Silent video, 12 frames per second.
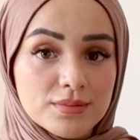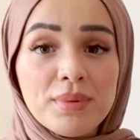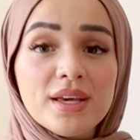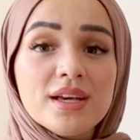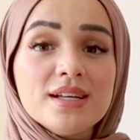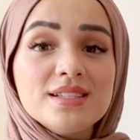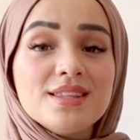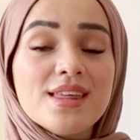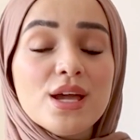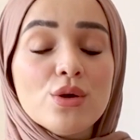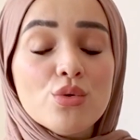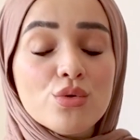because
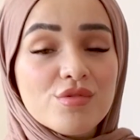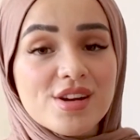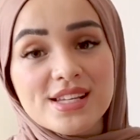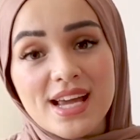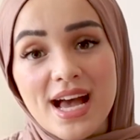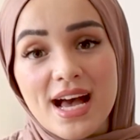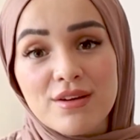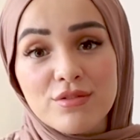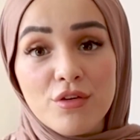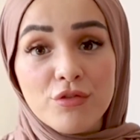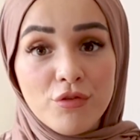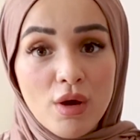they already have
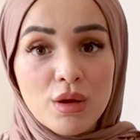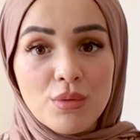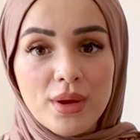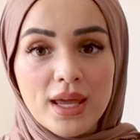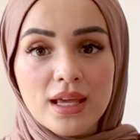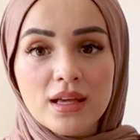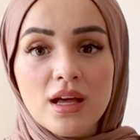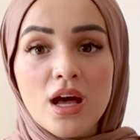a following,